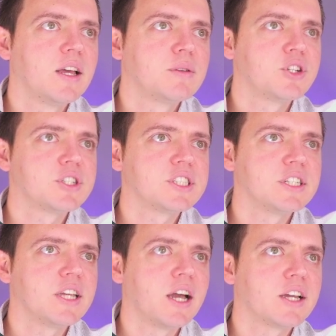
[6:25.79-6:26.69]
But you can see
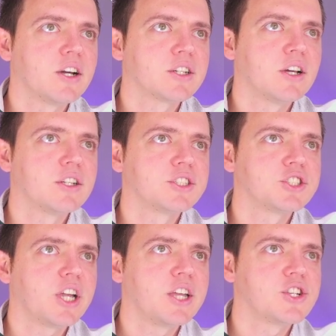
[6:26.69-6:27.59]
the icon colors
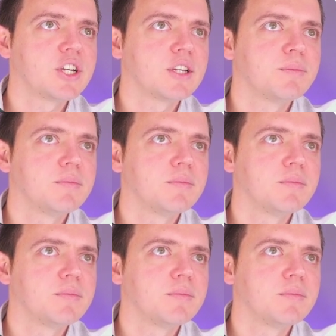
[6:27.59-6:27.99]
changing.